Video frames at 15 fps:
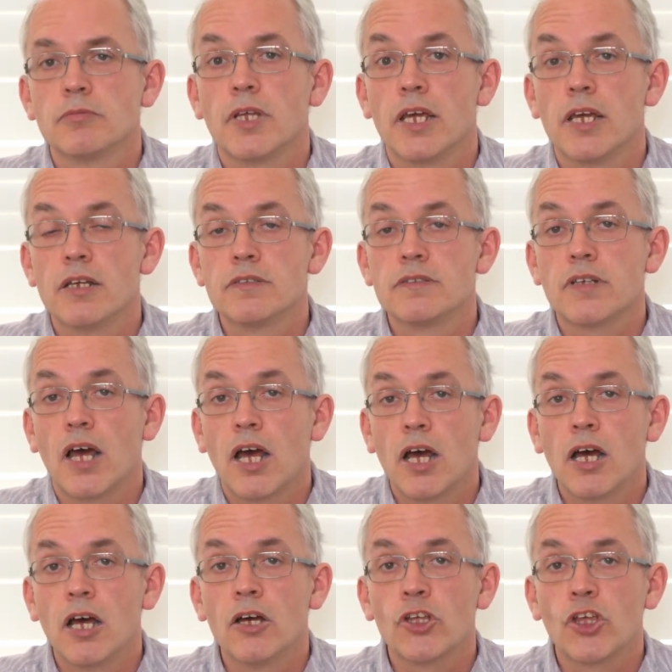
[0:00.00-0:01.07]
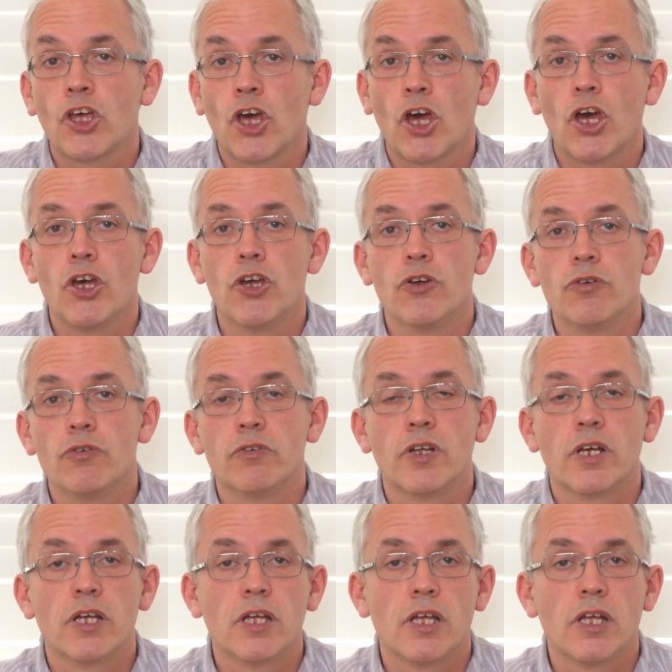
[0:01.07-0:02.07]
It's a cone,